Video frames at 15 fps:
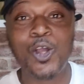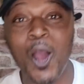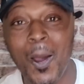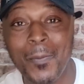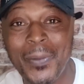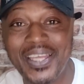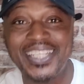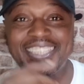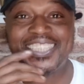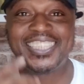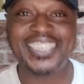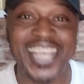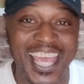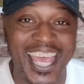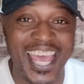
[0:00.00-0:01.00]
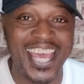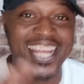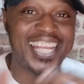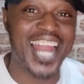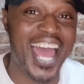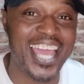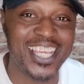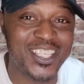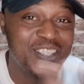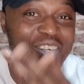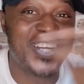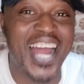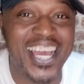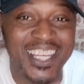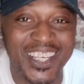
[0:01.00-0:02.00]
comment, share, like, you
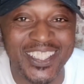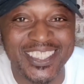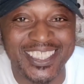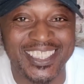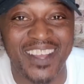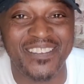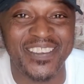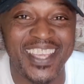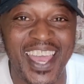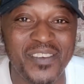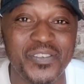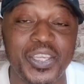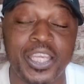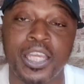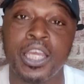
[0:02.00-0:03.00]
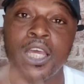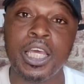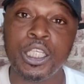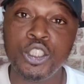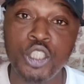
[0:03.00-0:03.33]
know, all that good stuff. You get me?